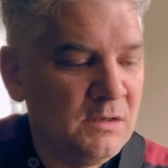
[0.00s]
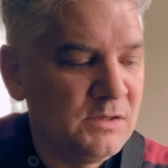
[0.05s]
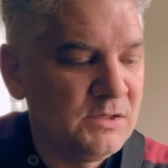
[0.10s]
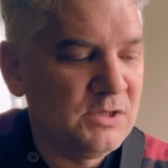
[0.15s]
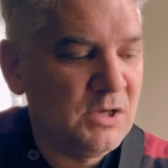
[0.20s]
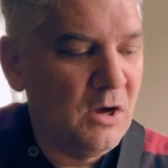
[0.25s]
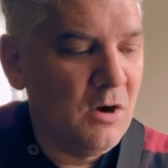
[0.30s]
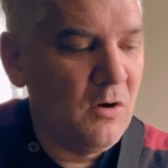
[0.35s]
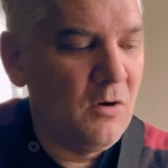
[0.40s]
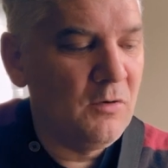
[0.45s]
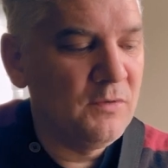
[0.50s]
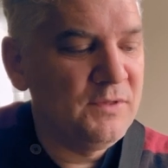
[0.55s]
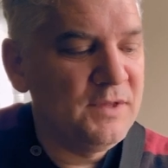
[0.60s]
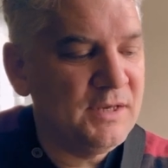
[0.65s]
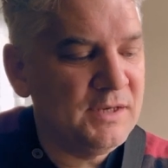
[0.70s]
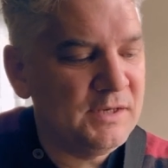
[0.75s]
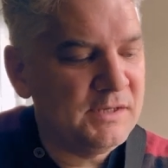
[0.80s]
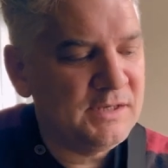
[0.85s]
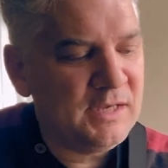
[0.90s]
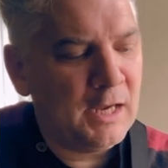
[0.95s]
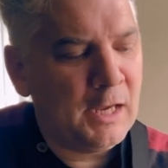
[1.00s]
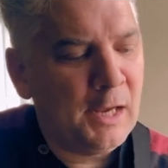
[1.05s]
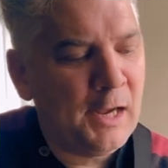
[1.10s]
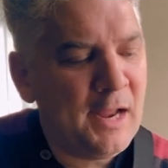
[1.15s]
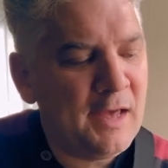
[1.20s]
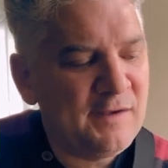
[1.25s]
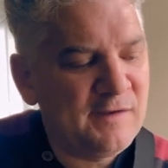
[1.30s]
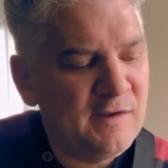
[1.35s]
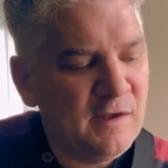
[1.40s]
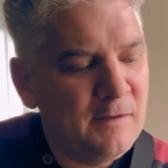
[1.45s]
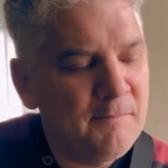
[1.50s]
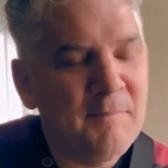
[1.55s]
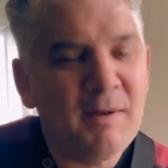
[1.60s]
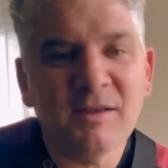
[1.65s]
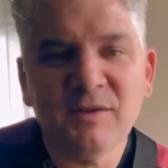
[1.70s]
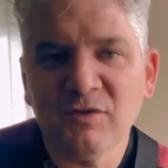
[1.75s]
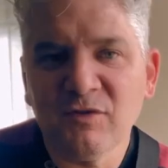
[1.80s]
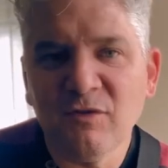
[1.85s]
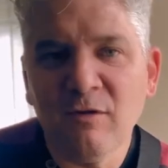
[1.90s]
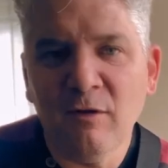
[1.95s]
So this is a classic
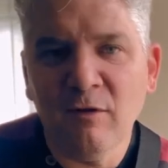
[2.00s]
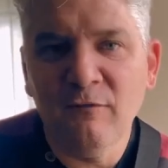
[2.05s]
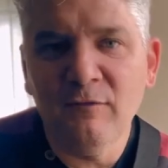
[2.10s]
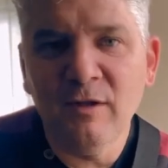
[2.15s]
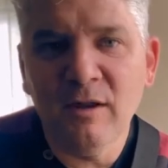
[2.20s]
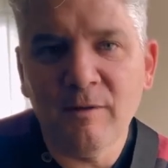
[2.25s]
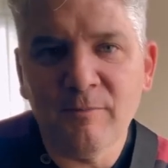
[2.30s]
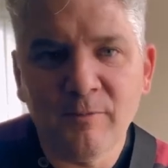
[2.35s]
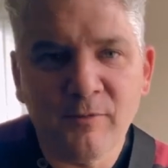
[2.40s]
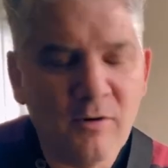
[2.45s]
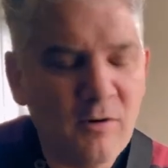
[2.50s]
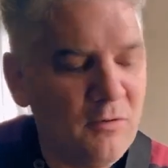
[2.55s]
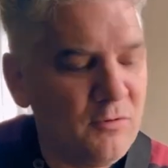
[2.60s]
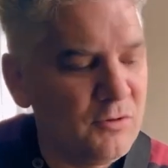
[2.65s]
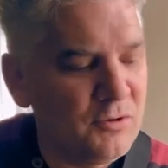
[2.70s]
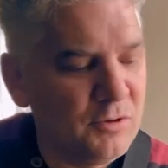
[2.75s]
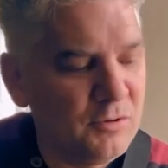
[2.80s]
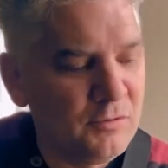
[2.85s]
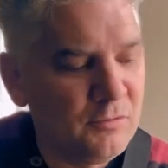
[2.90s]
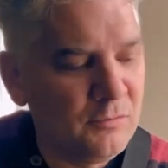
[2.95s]
Matt Scofield approach.